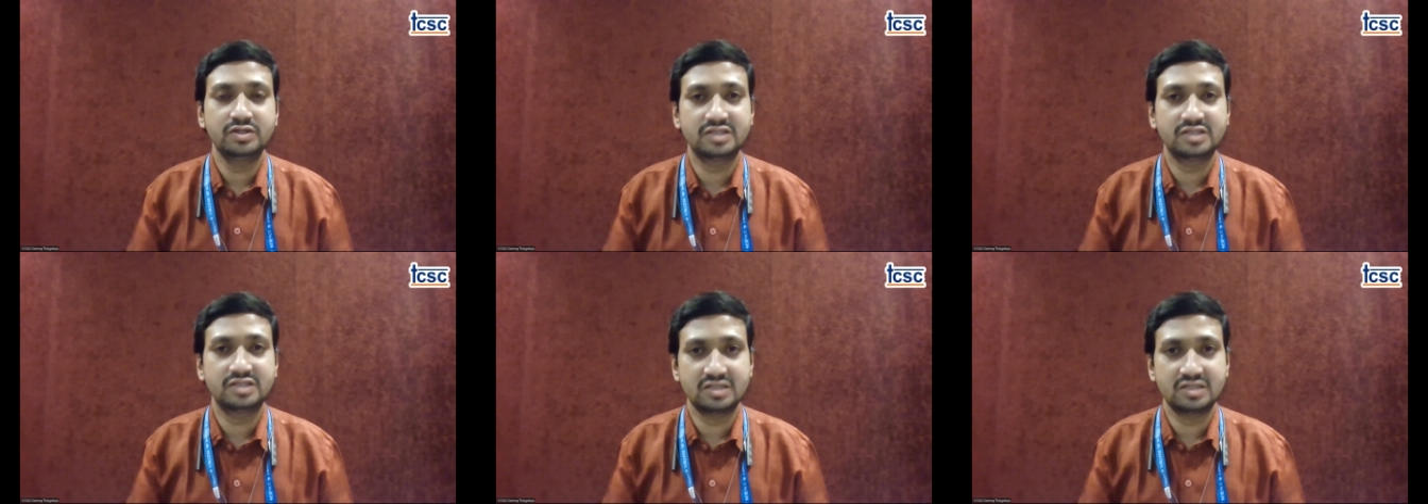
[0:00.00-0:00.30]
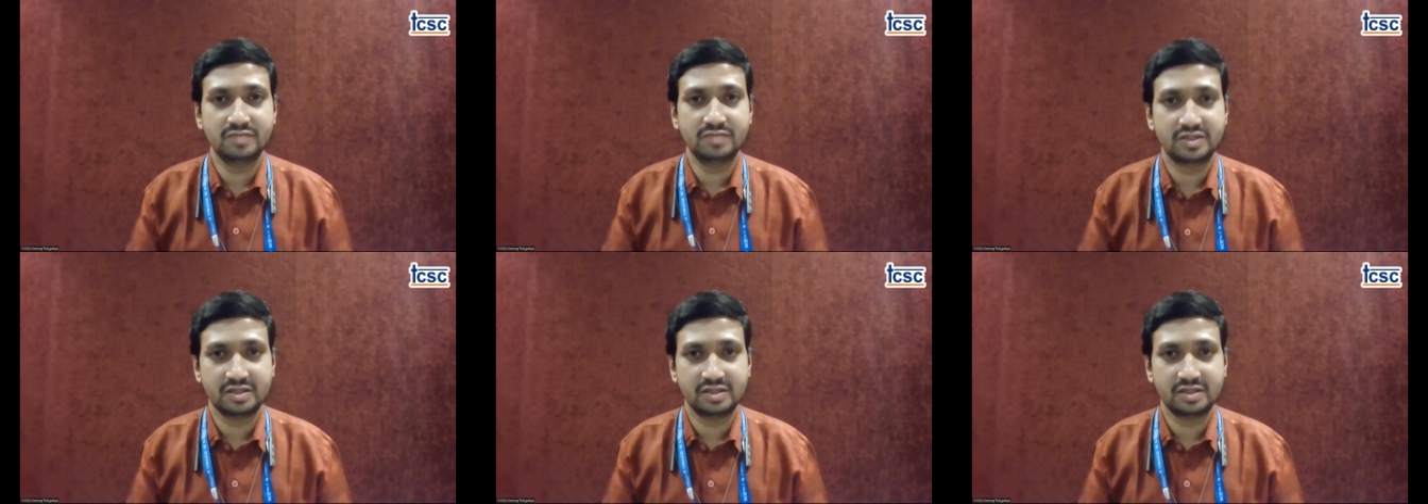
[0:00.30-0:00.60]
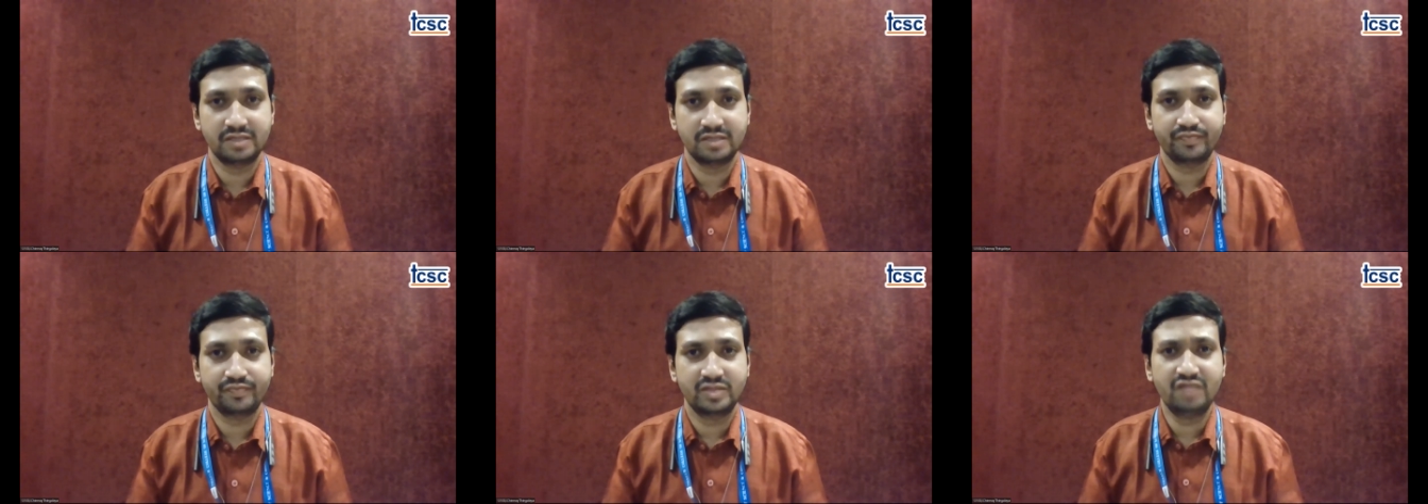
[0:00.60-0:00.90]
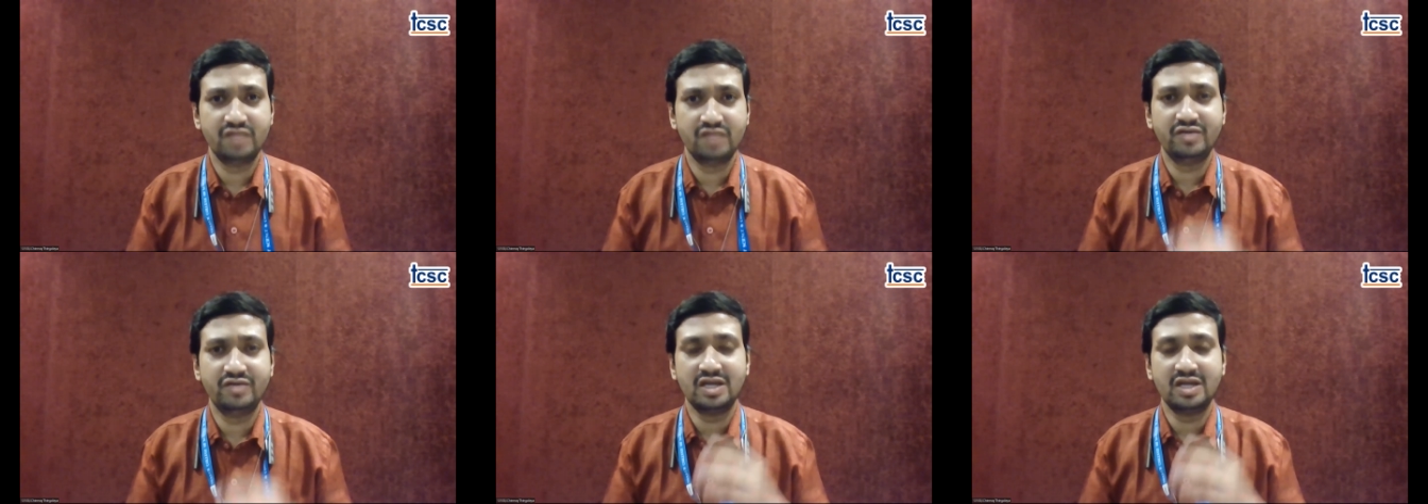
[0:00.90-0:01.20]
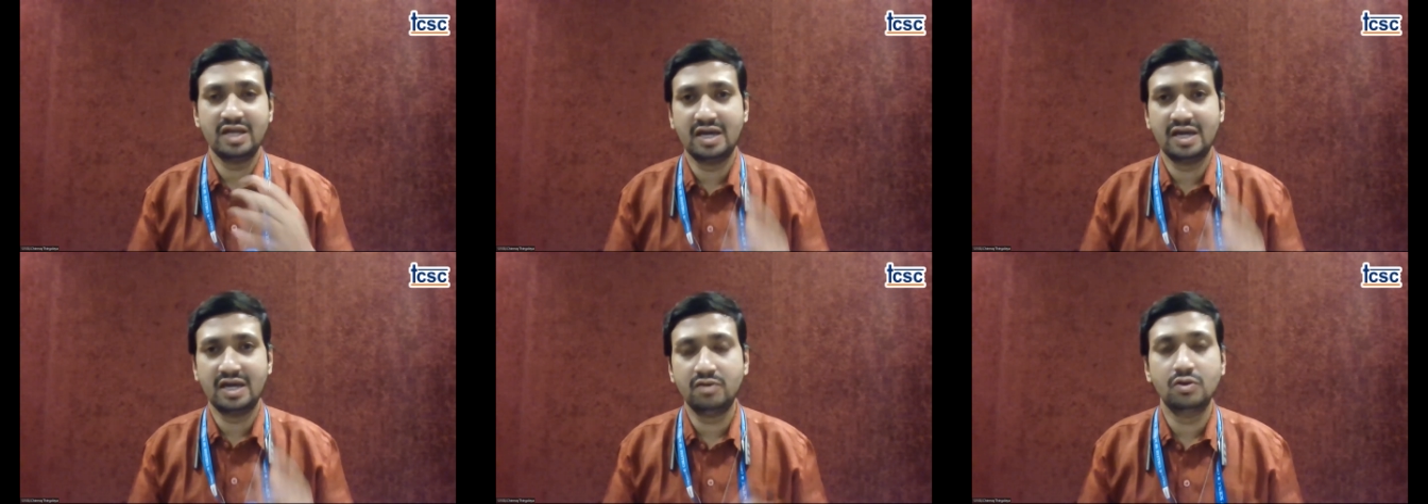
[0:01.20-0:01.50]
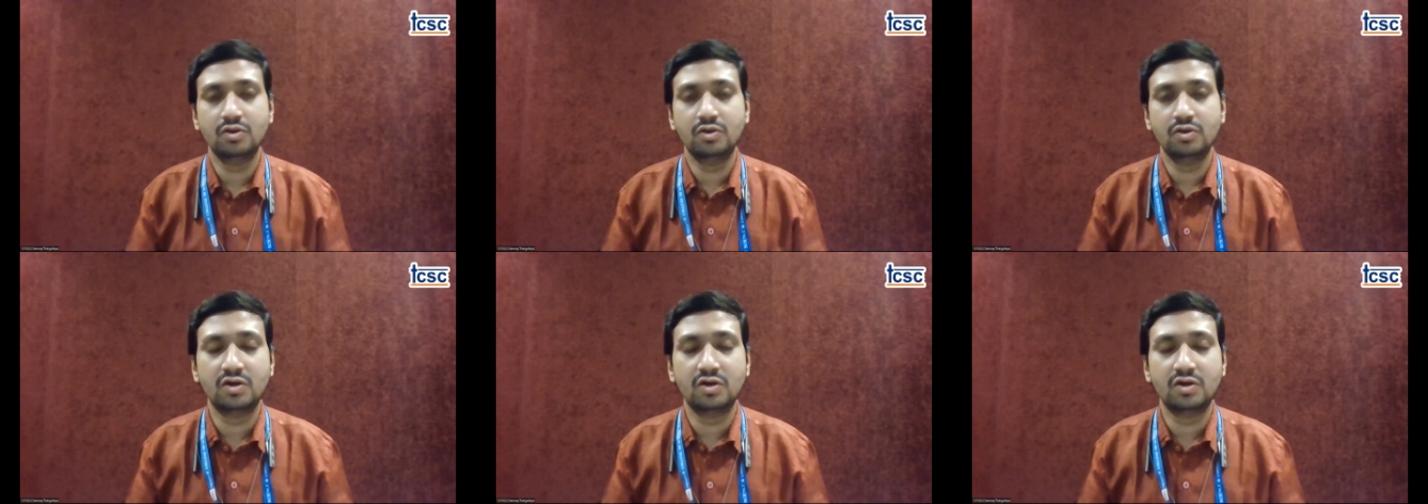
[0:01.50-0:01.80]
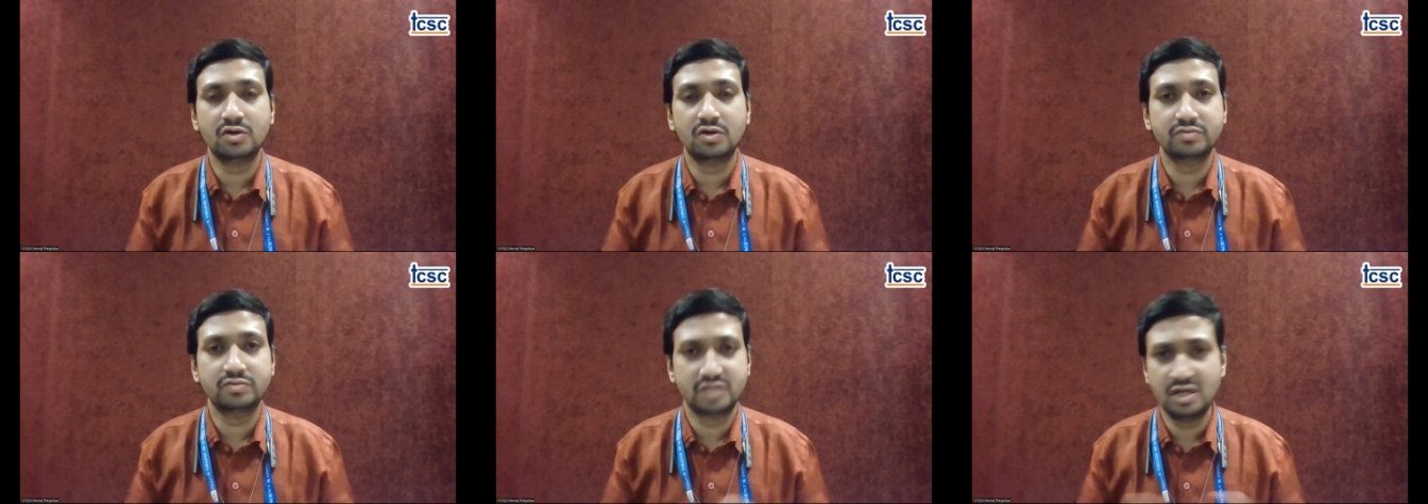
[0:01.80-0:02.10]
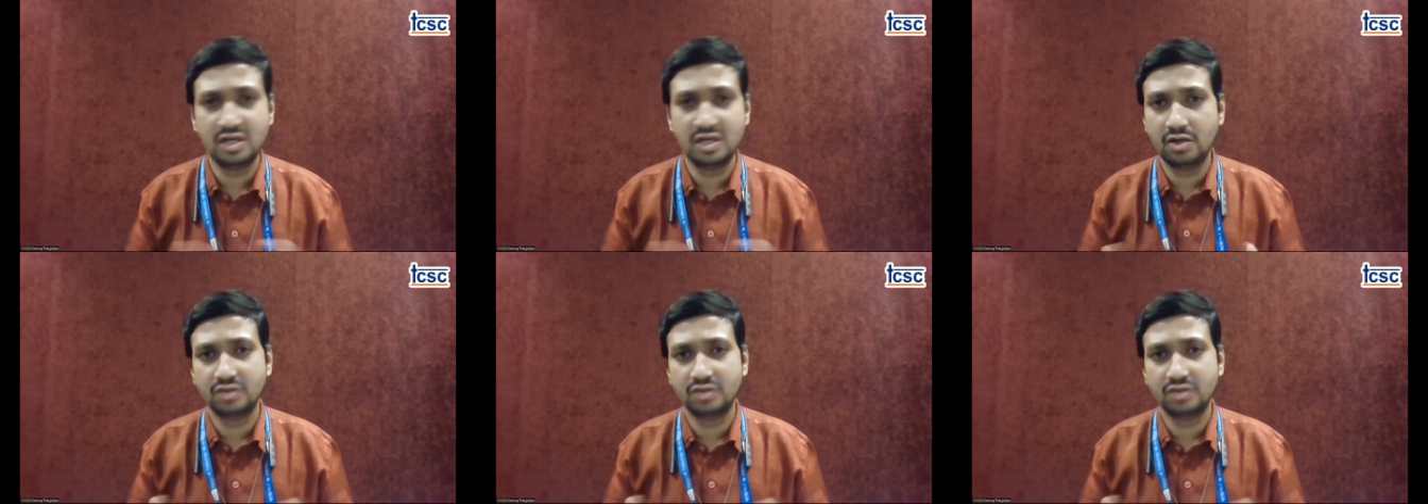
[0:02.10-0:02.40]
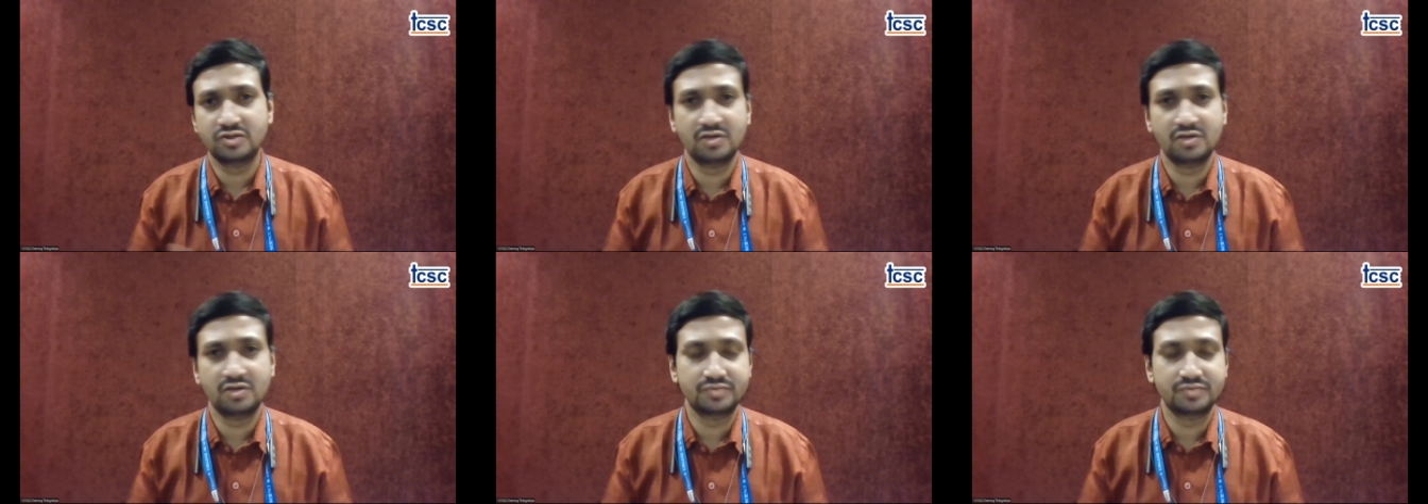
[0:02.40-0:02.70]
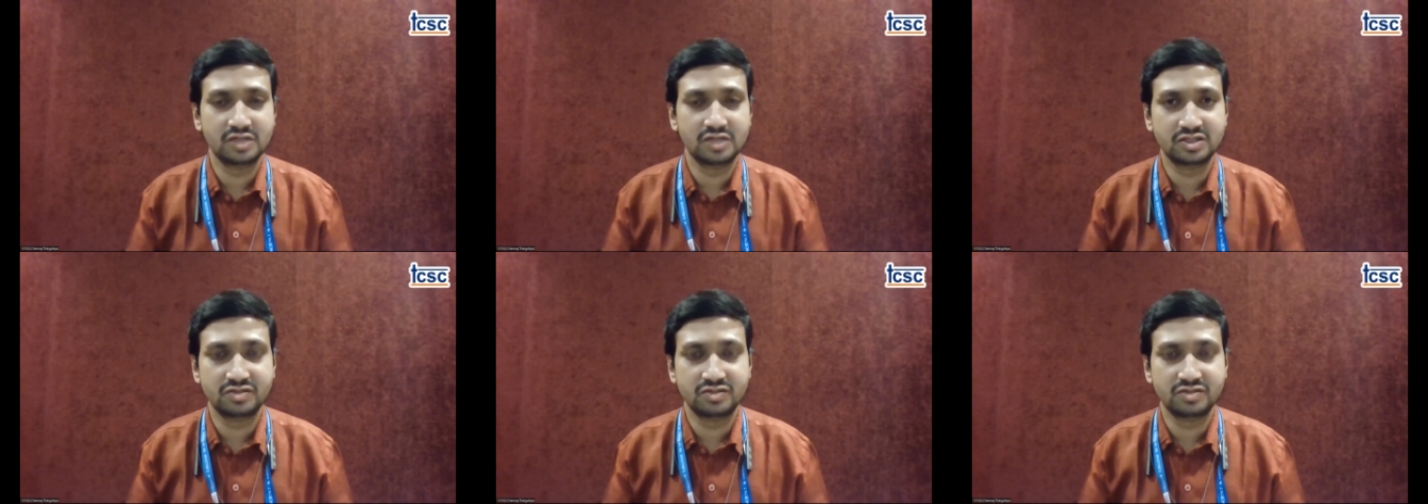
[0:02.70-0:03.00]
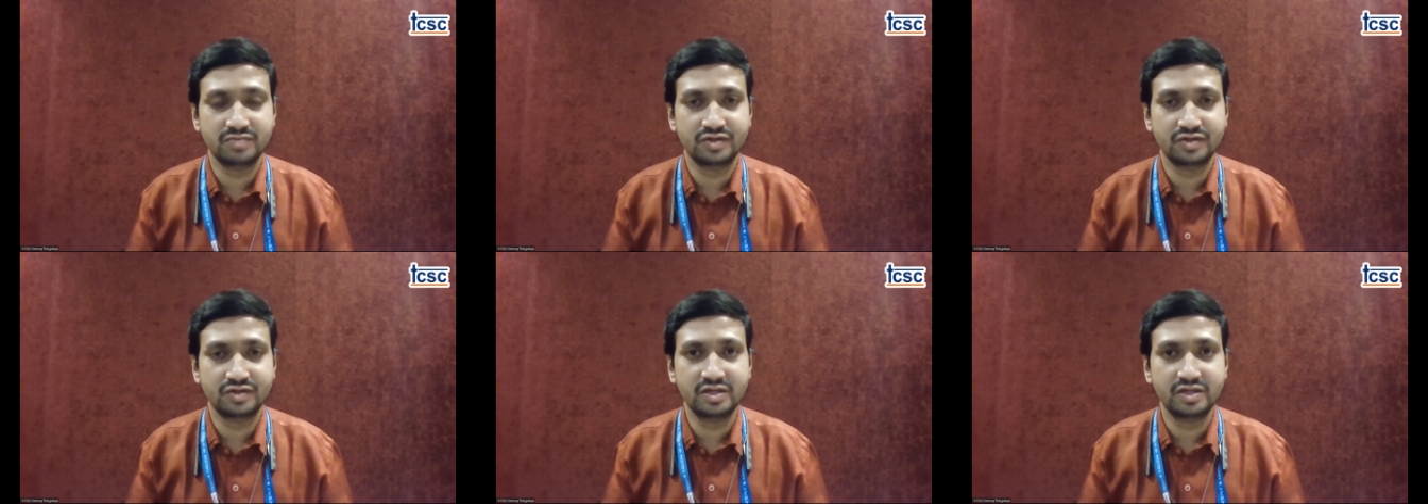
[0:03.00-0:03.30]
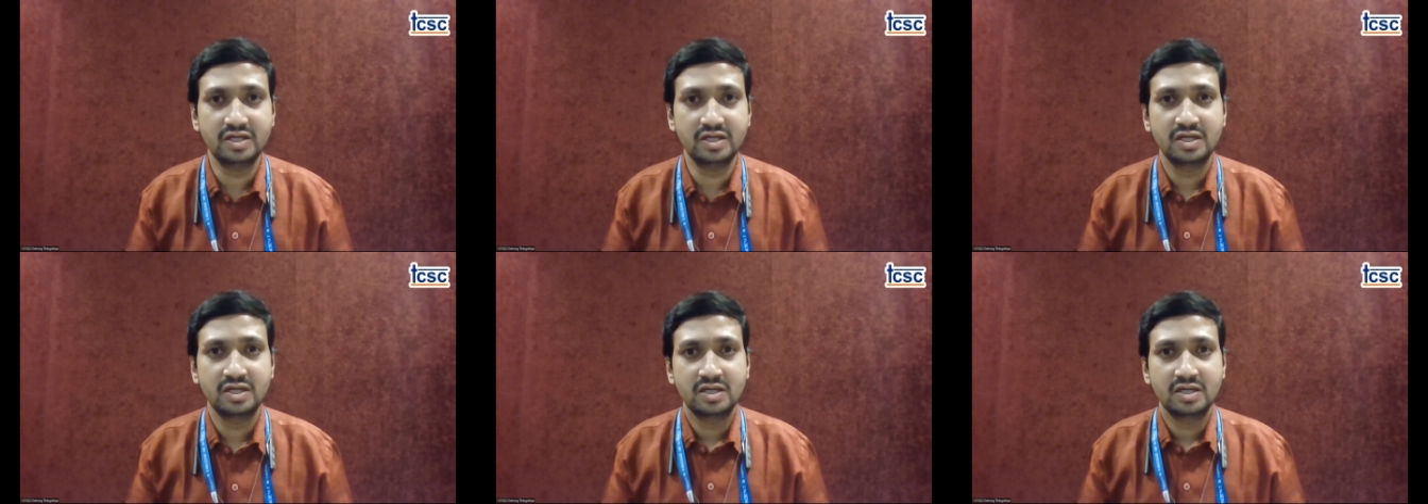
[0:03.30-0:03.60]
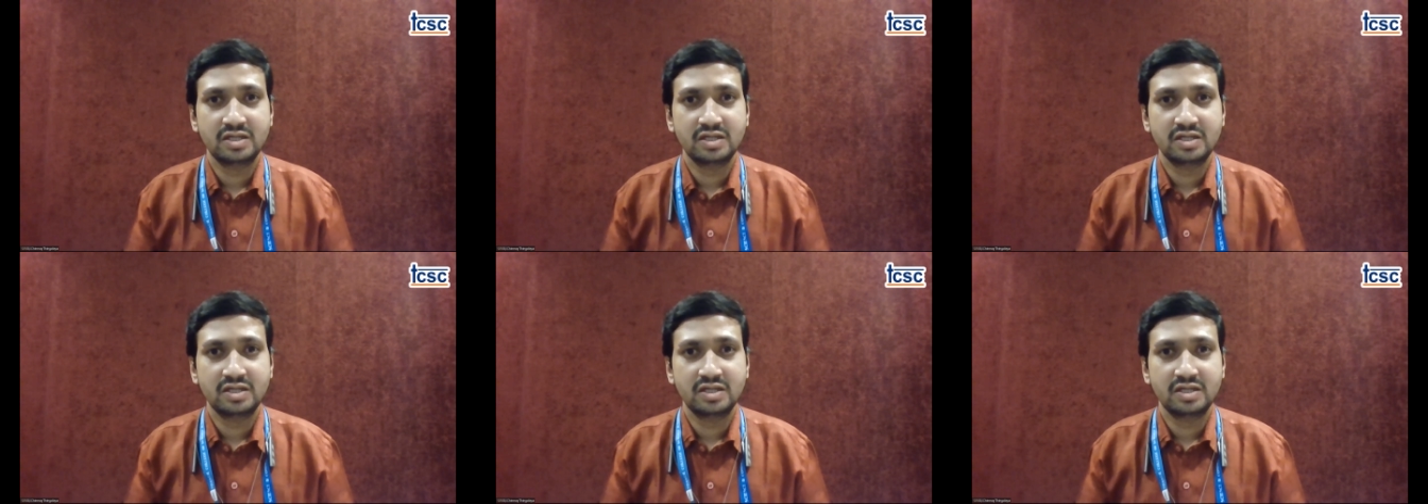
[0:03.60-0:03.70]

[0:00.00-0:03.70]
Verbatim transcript: symmetry then we can have law of three laws of such symmetry